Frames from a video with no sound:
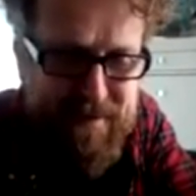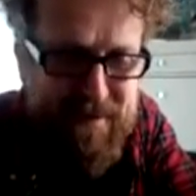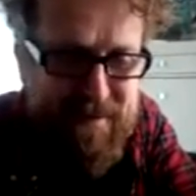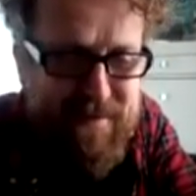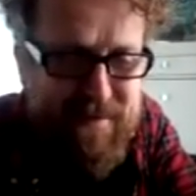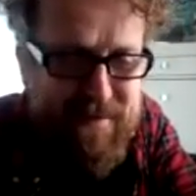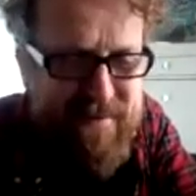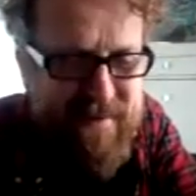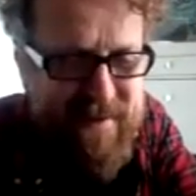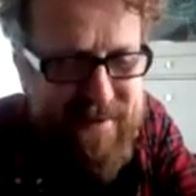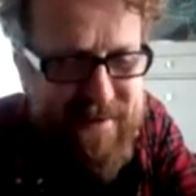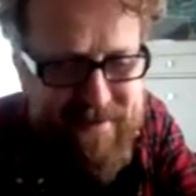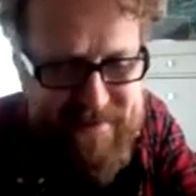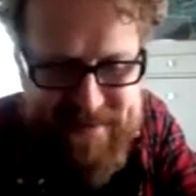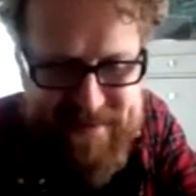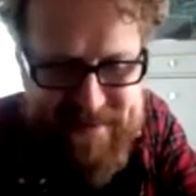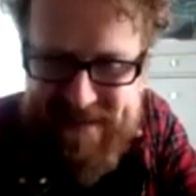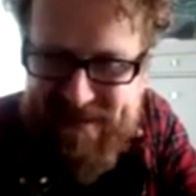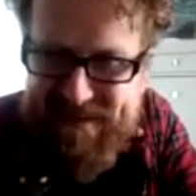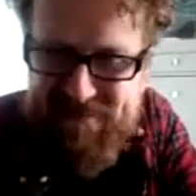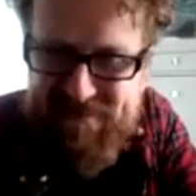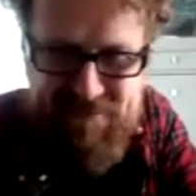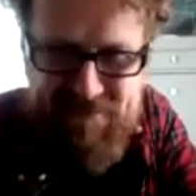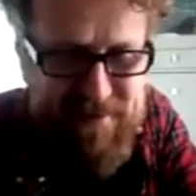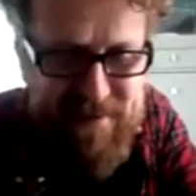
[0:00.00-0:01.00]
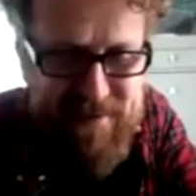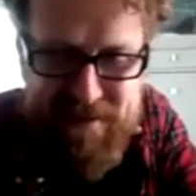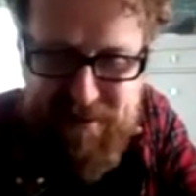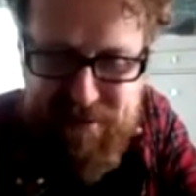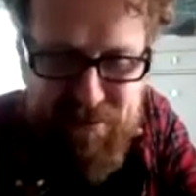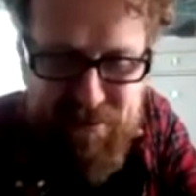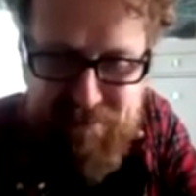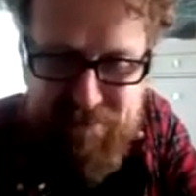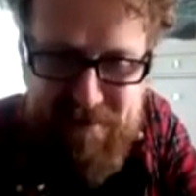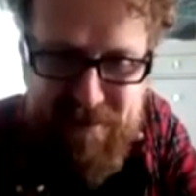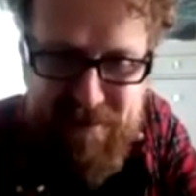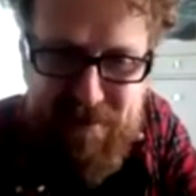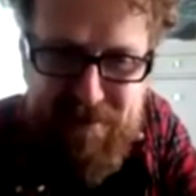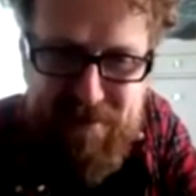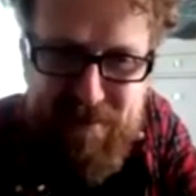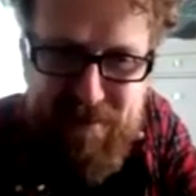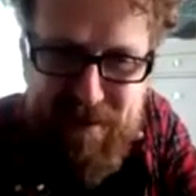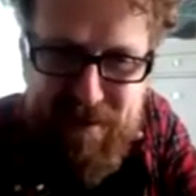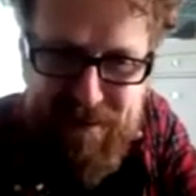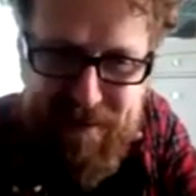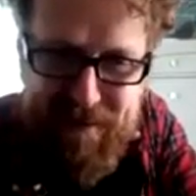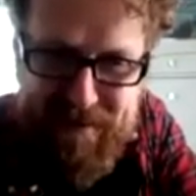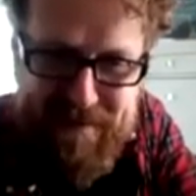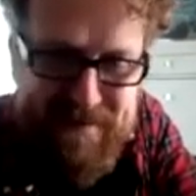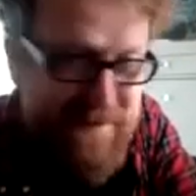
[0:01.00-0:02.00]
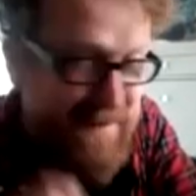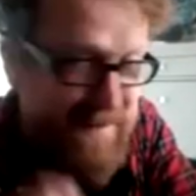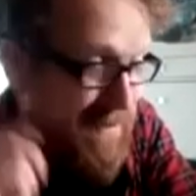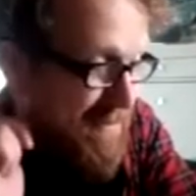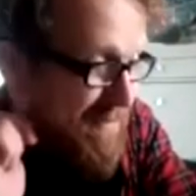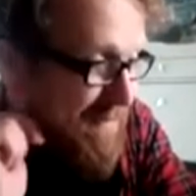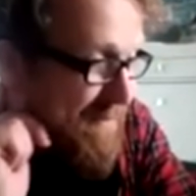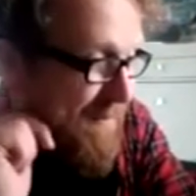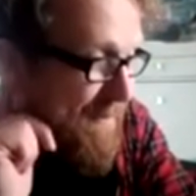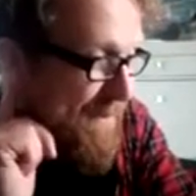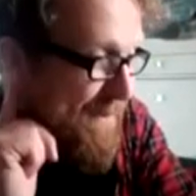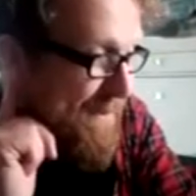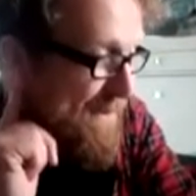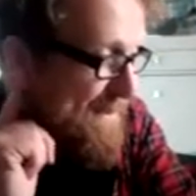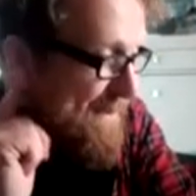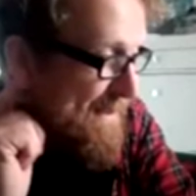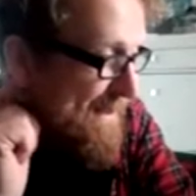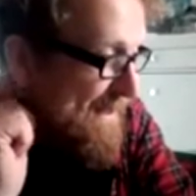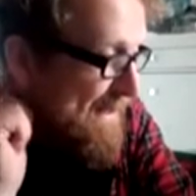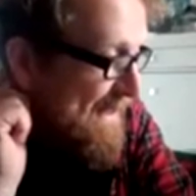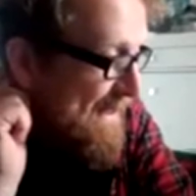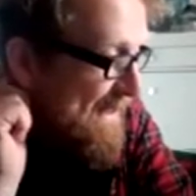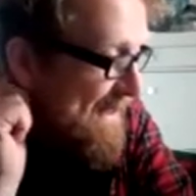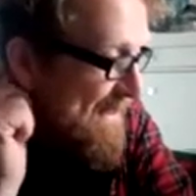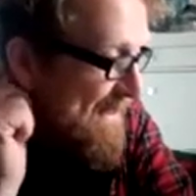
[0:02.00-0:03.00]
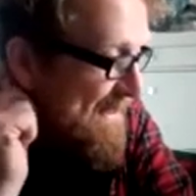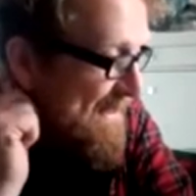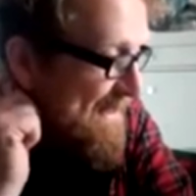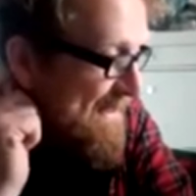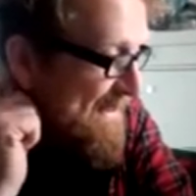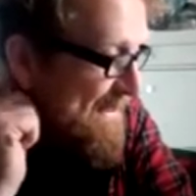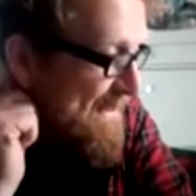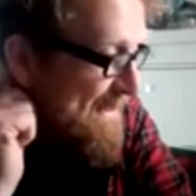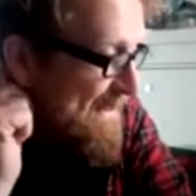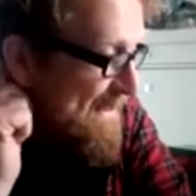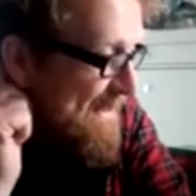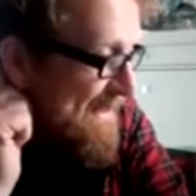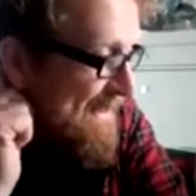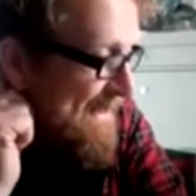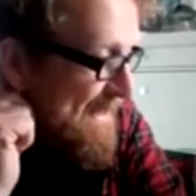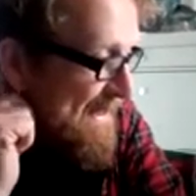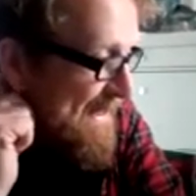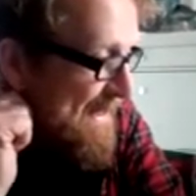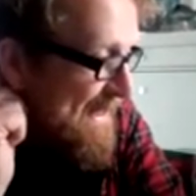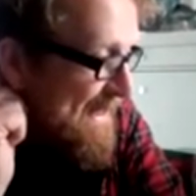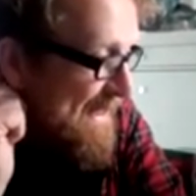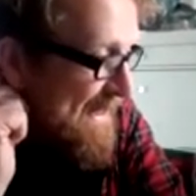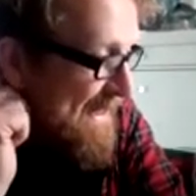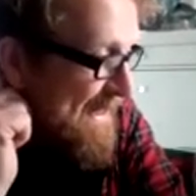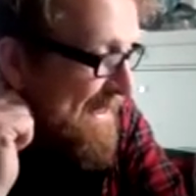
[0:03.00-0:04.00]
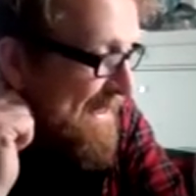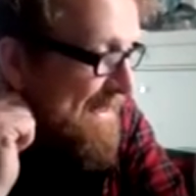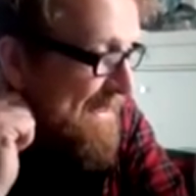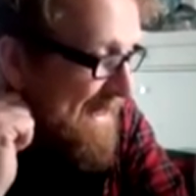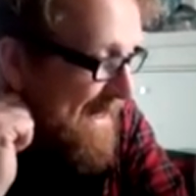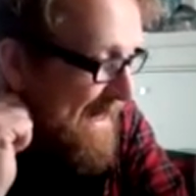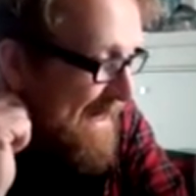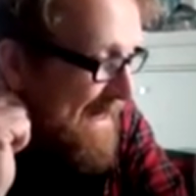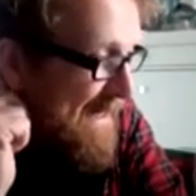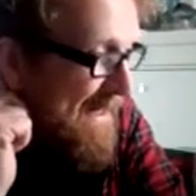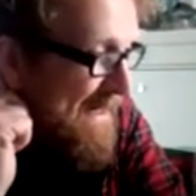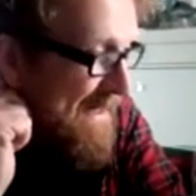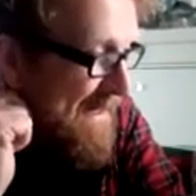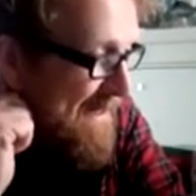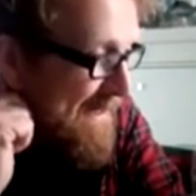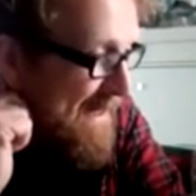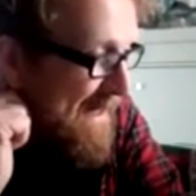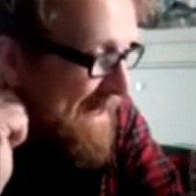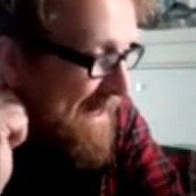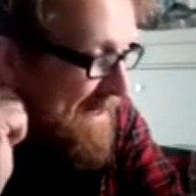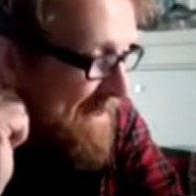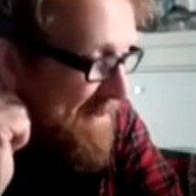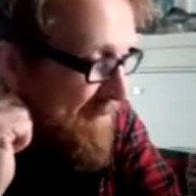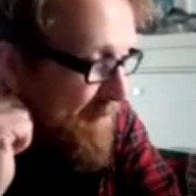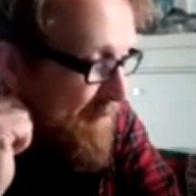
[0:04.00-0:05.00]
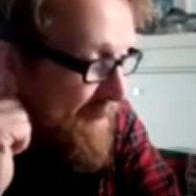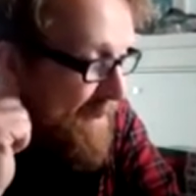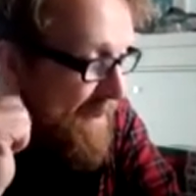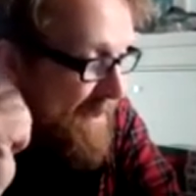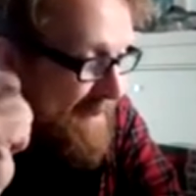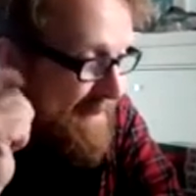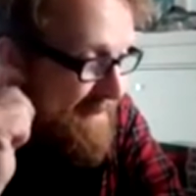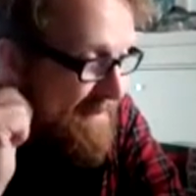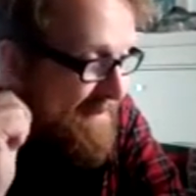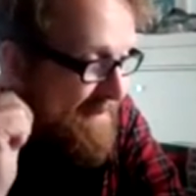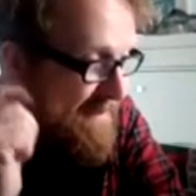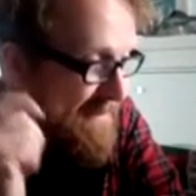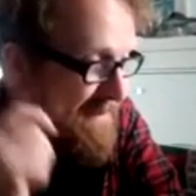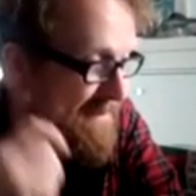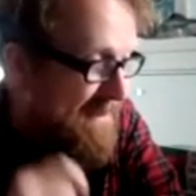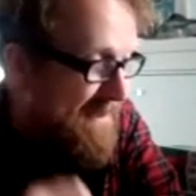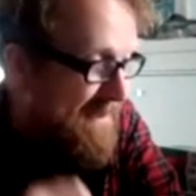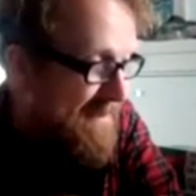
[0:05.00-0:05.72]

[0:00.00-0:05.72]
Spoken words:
it's really not really the right thing to do, but it's kind of weird. And